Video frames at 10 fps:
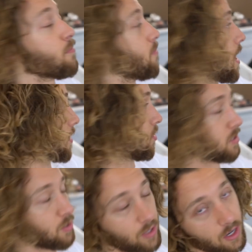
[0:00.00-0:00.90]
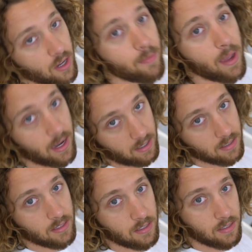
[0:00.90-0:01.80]
My car's the only car that
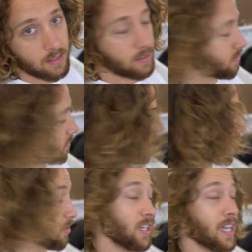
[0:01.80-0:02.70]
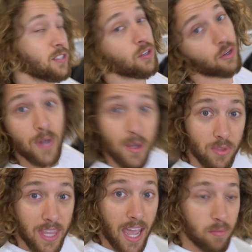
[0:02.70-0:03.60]
matters. I know you guys don't agree
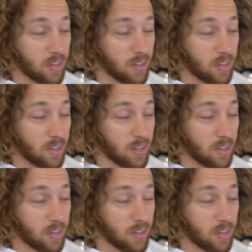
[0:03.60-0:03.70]
with that,